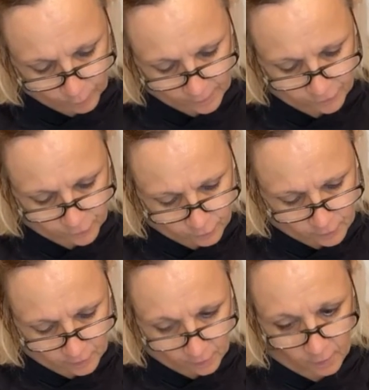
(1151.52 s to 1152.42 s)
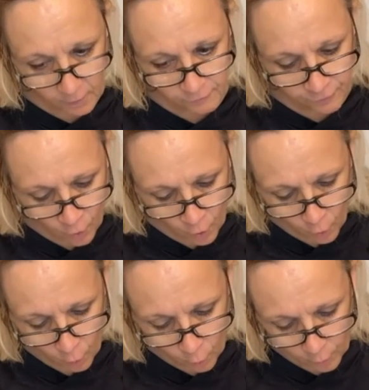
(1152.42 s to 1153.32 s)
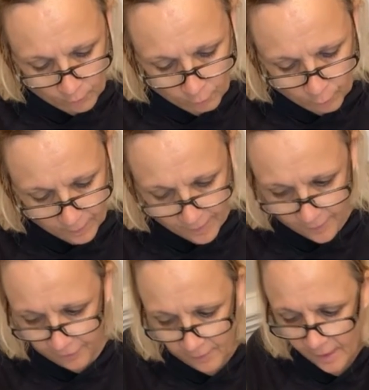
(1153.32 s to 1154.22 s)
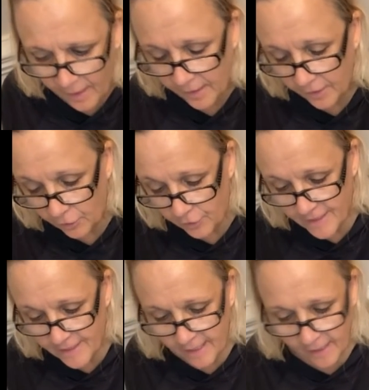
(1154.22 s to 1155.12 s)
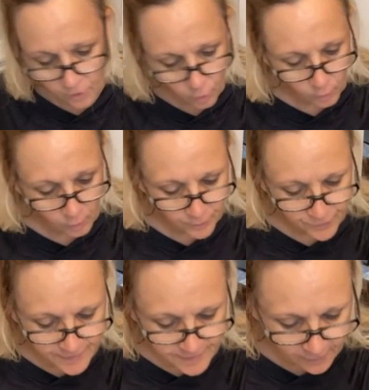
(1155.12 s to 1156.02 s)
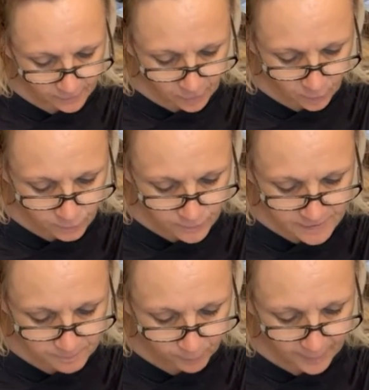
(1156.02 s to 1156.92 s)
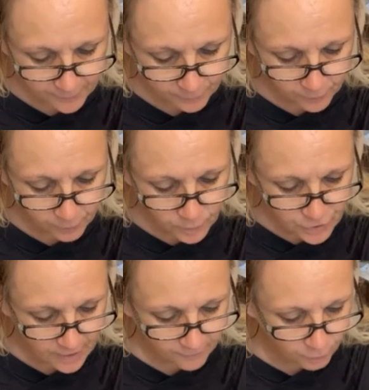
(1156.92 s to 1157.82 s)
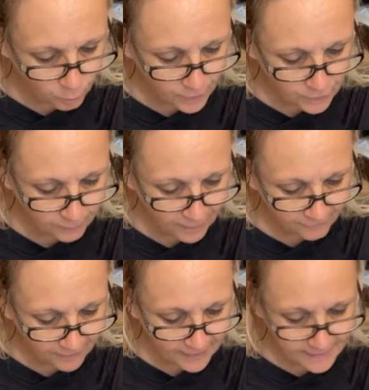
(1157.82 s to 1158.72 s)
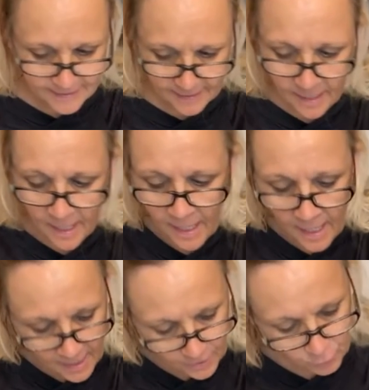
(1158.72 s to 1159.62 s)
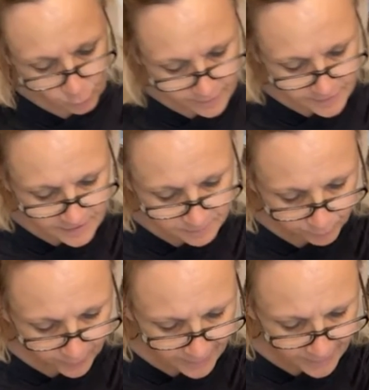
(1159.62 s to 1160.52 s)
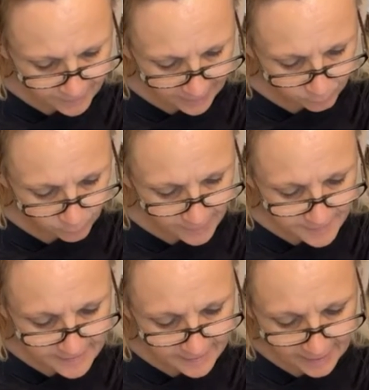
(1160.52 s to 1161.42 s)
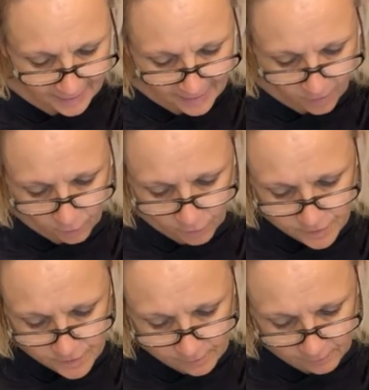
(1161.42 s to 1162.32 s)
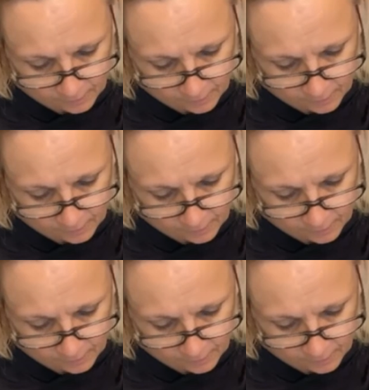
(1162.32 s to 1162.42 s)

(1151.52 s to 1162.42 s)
with your glove or with your stick or with a silicone spreader, whichever one you have handy. And you want to spread that resin out